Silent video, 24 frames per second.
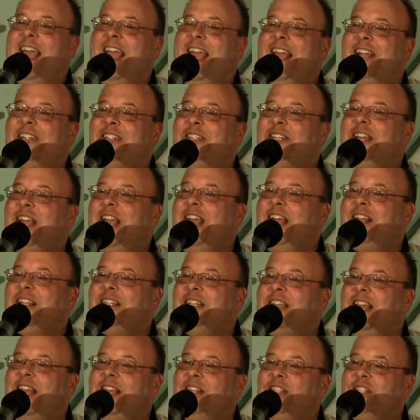and she
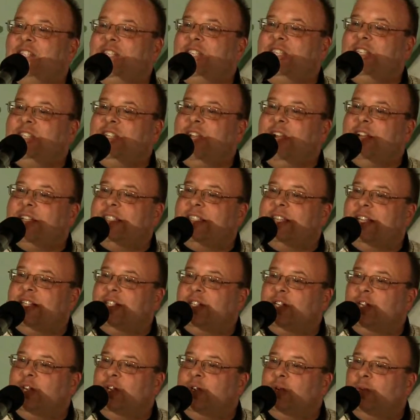has and she's got
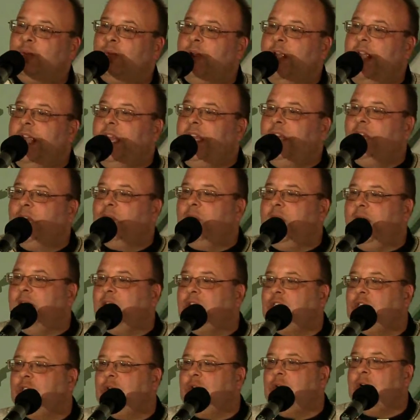such a great
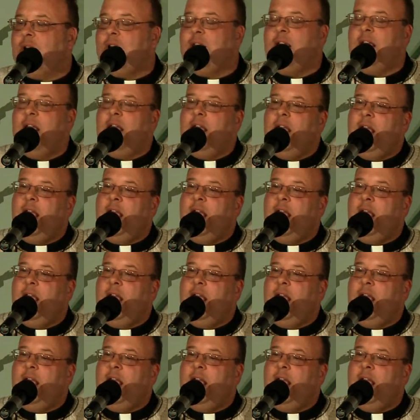great joy